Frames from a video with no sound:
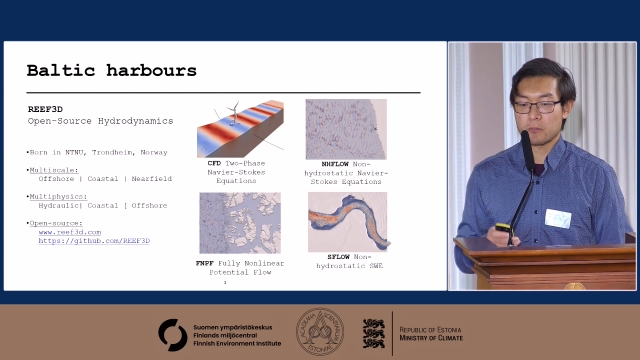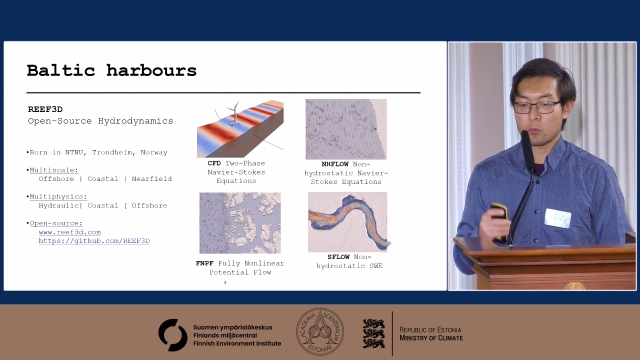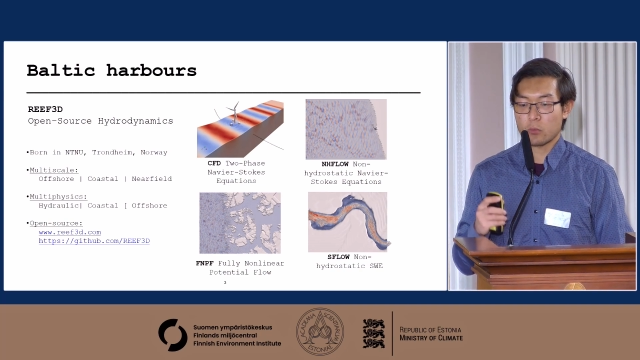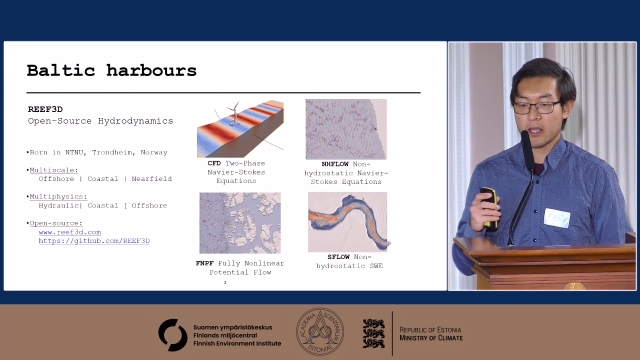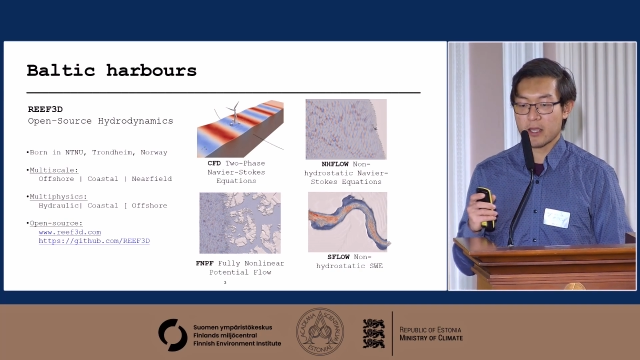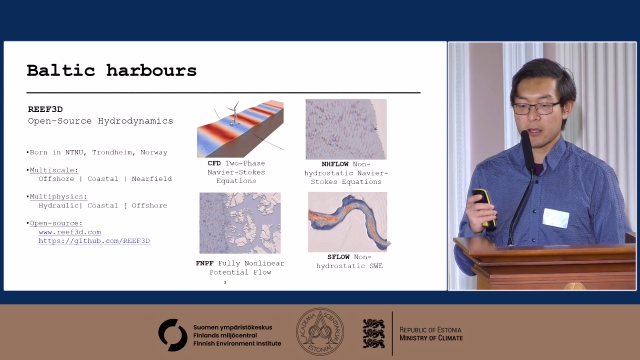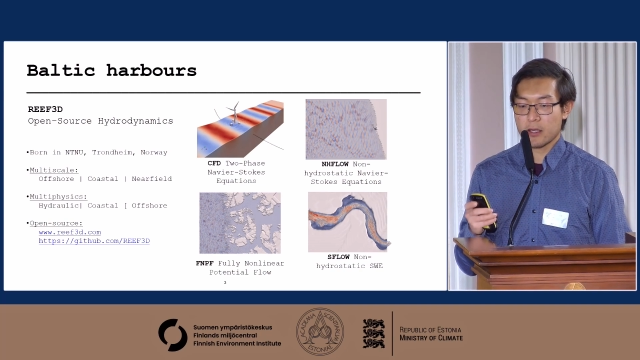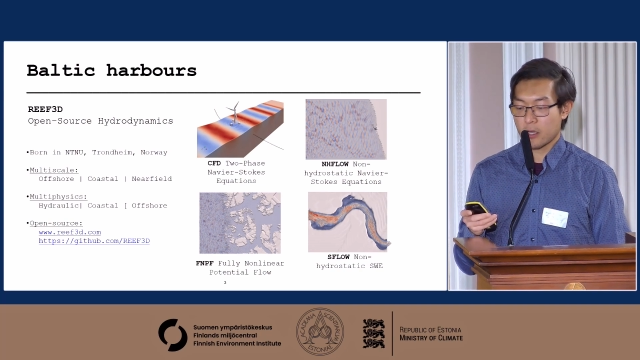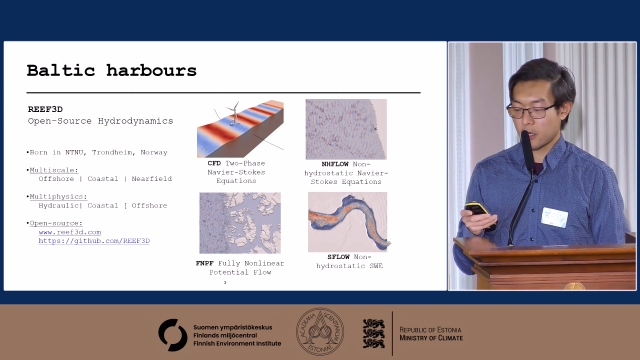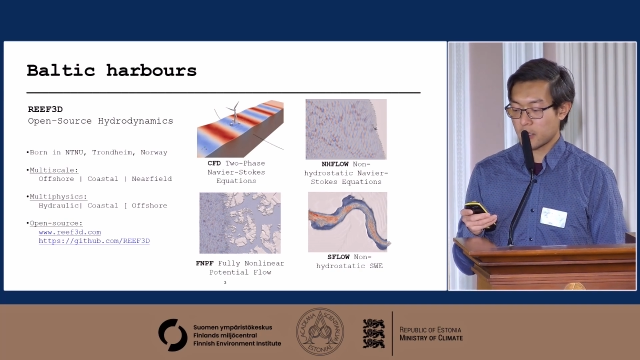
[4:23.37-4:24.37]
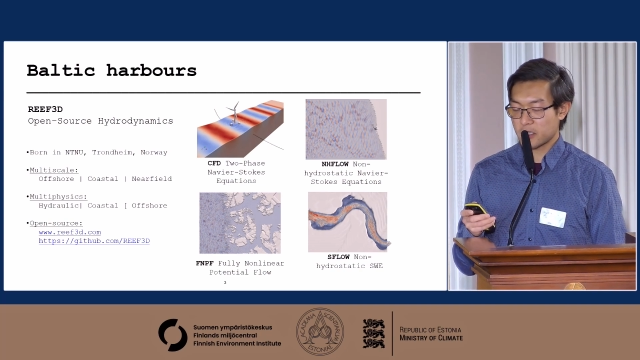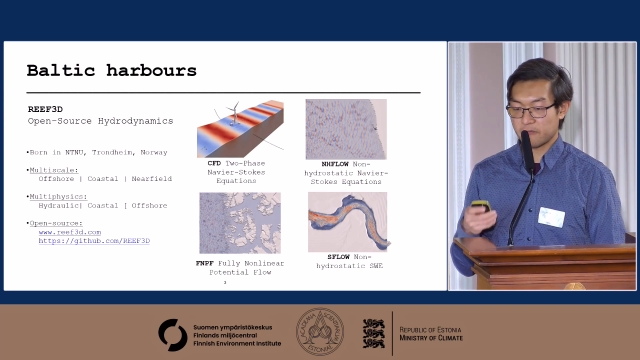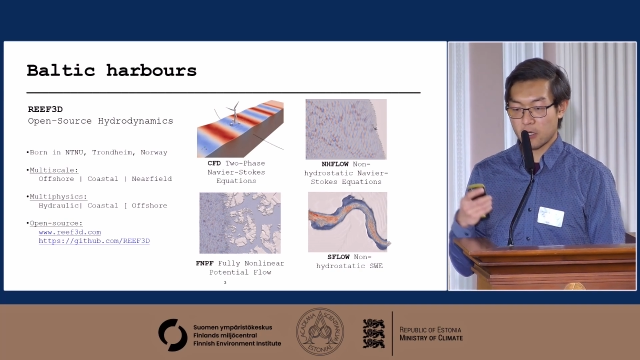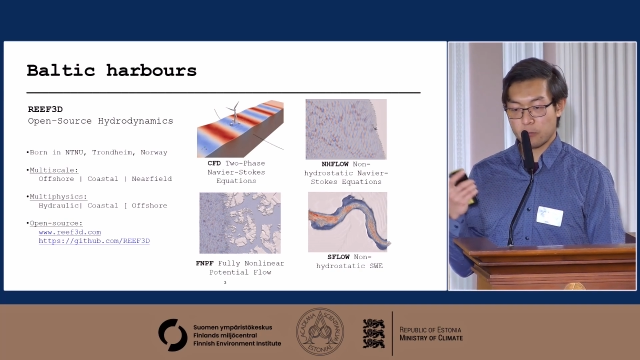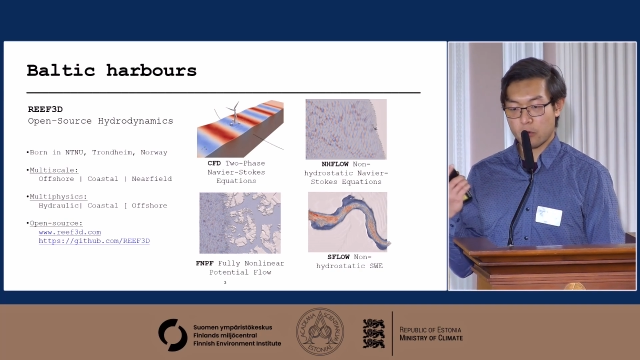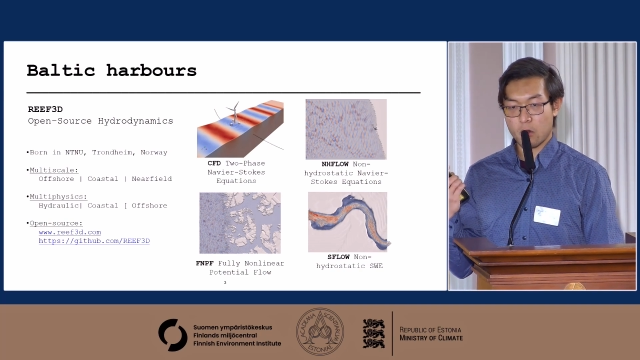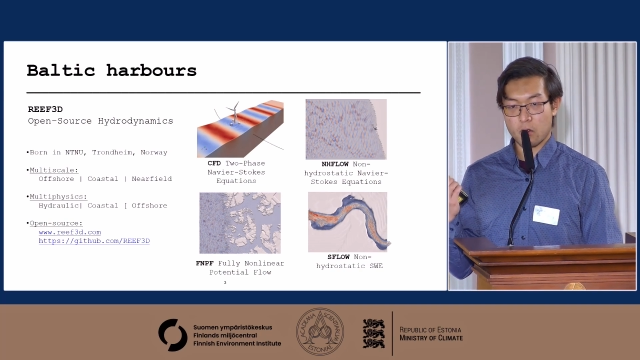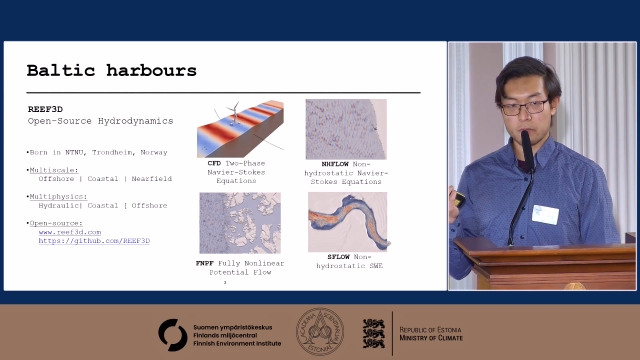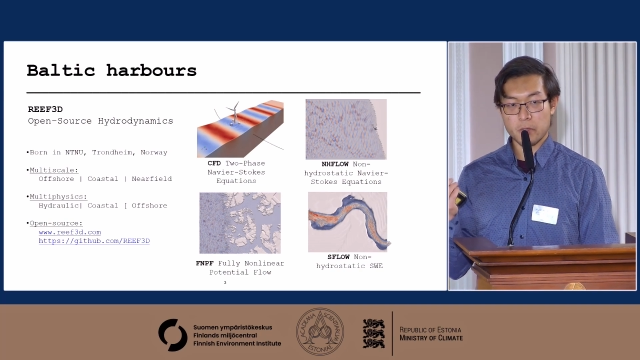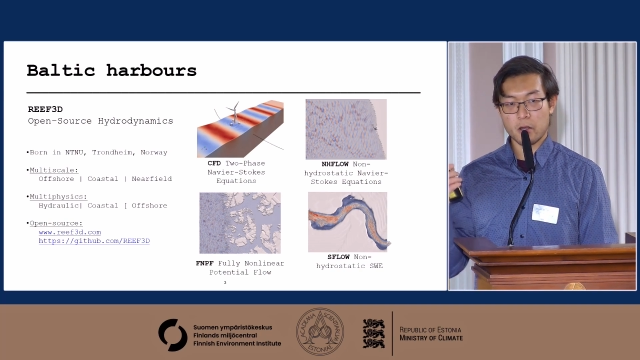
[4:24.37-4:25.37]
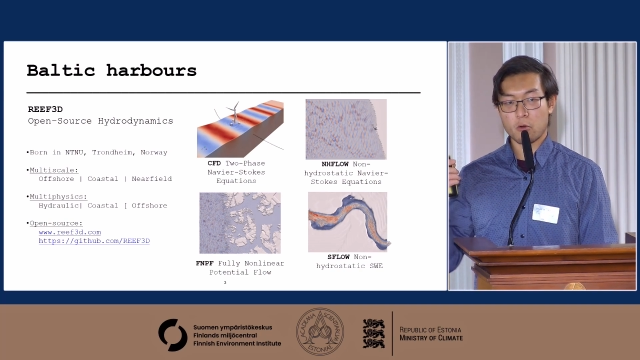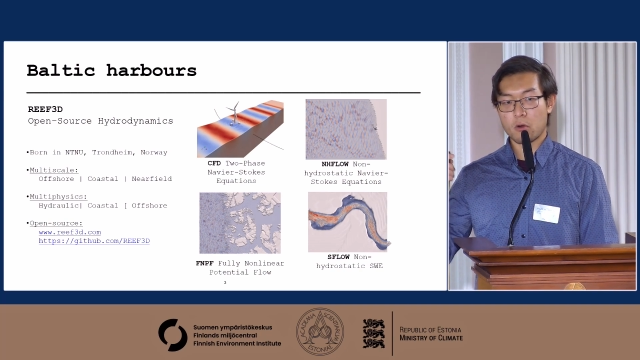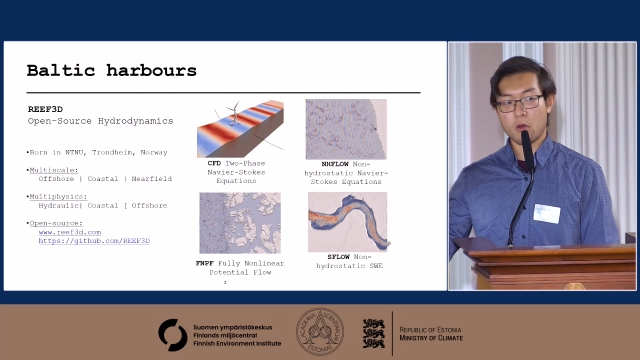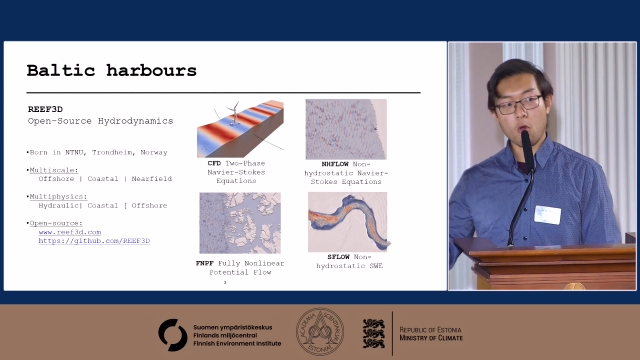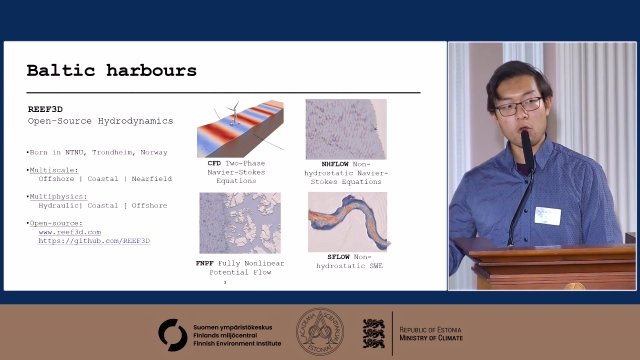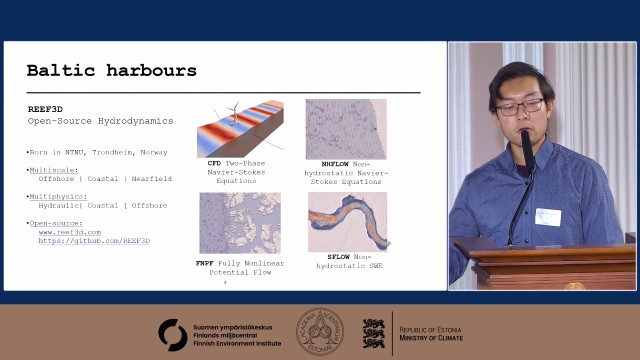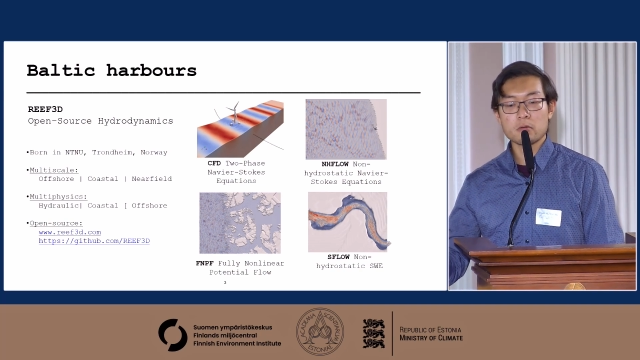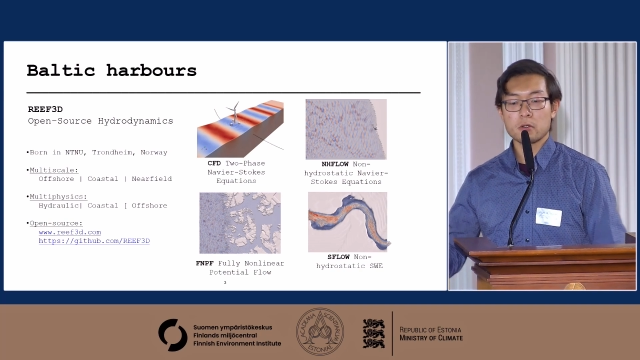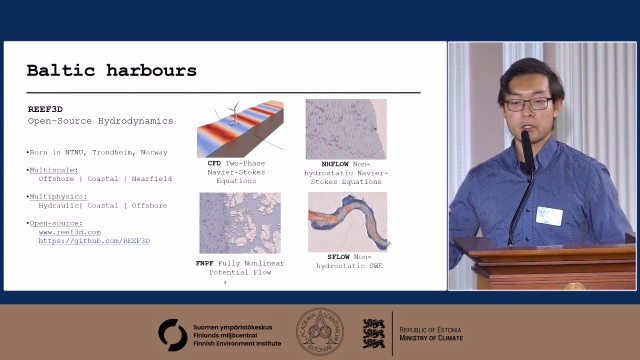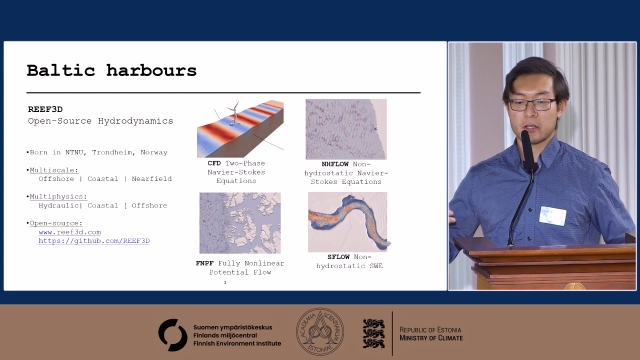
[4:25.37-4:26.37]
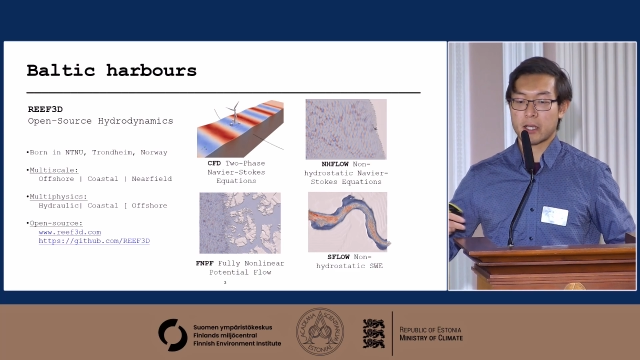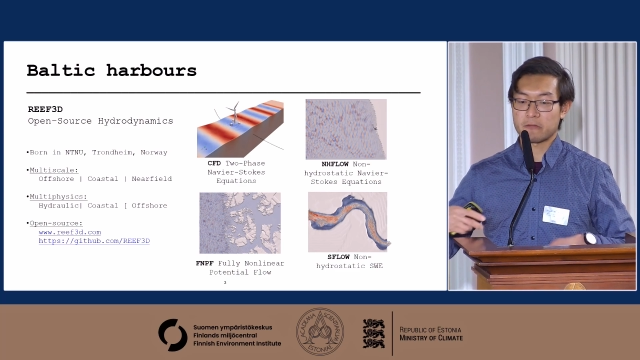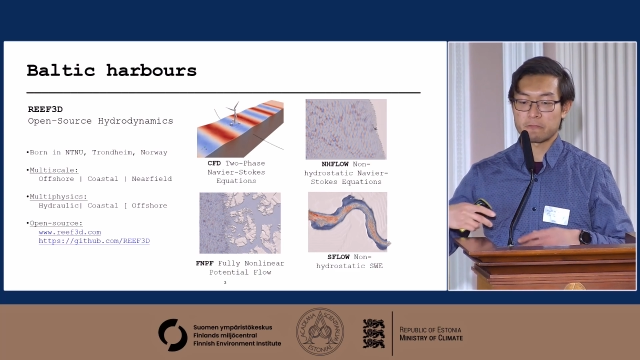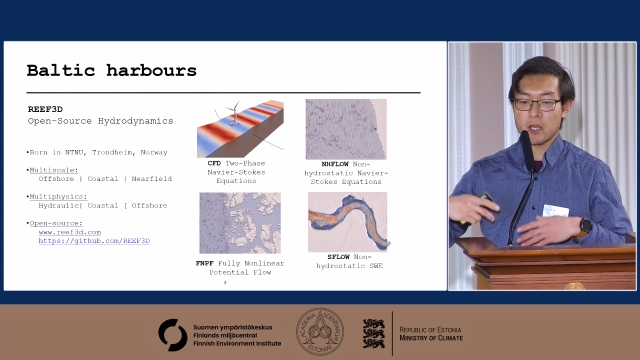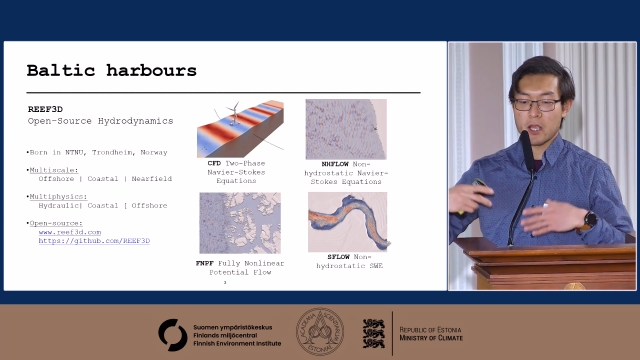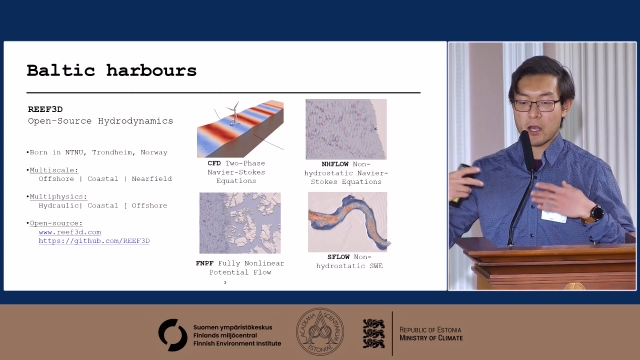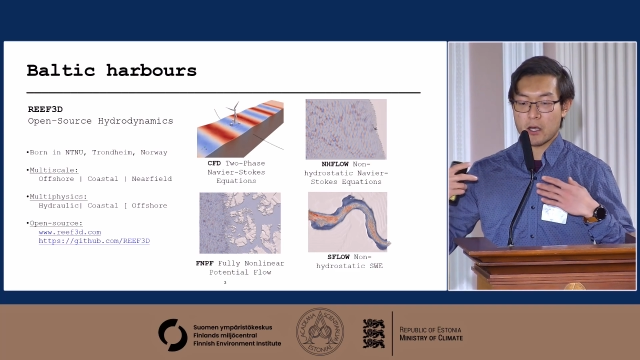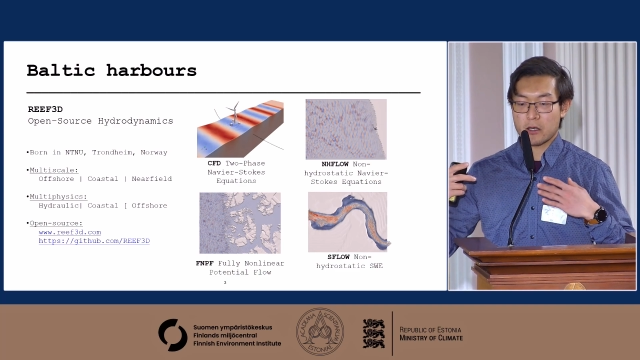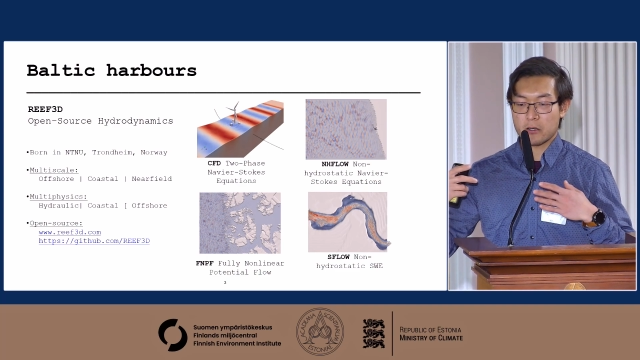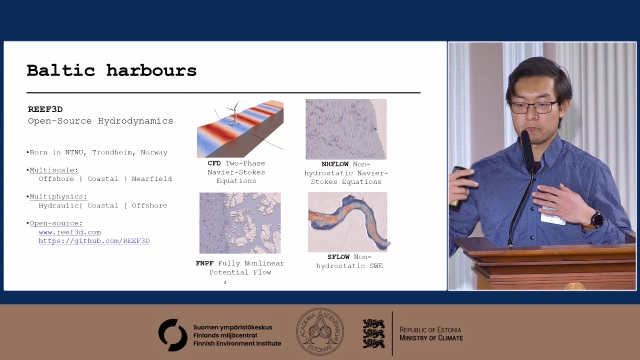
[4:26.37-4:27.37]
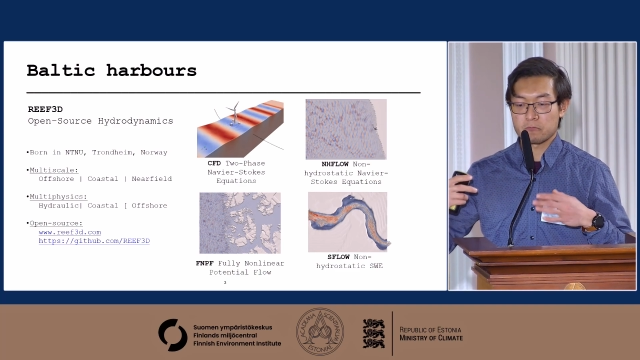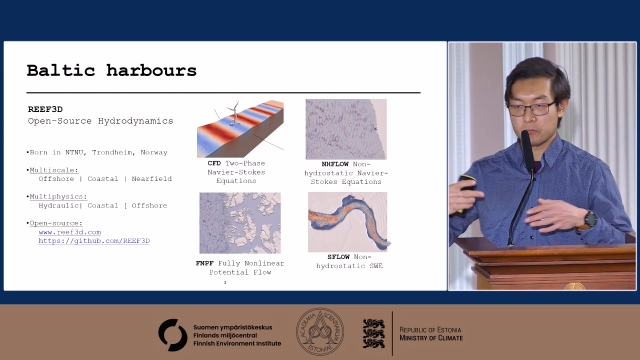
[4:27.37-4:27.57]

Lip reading: We develop our own kind of,